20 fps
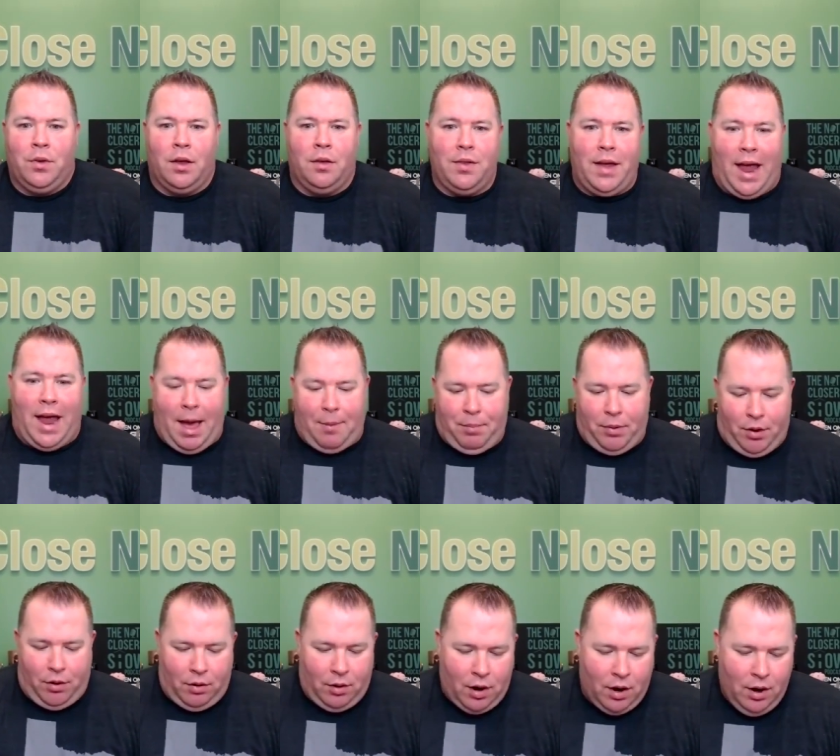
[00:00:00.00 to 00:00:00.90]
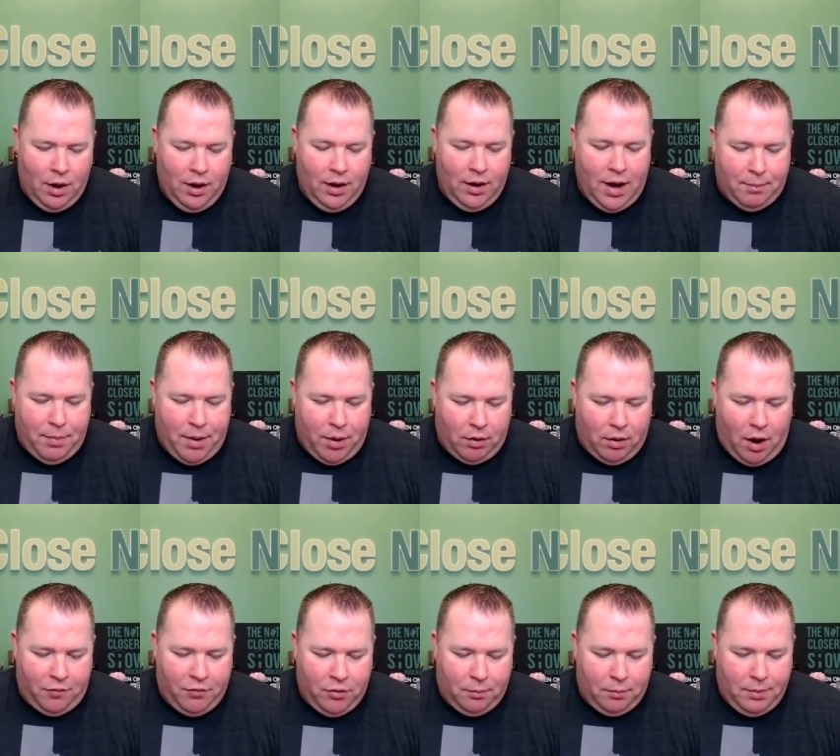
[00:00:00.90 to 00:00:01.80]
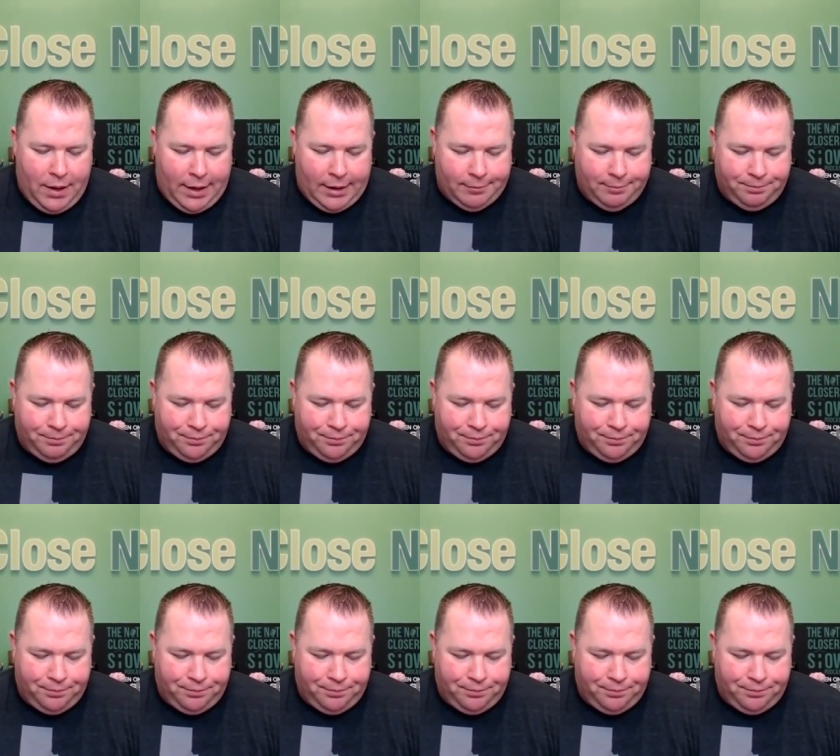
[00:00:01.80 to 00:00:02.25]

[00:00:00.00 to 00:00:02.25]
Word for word: the happier and better off you'll be.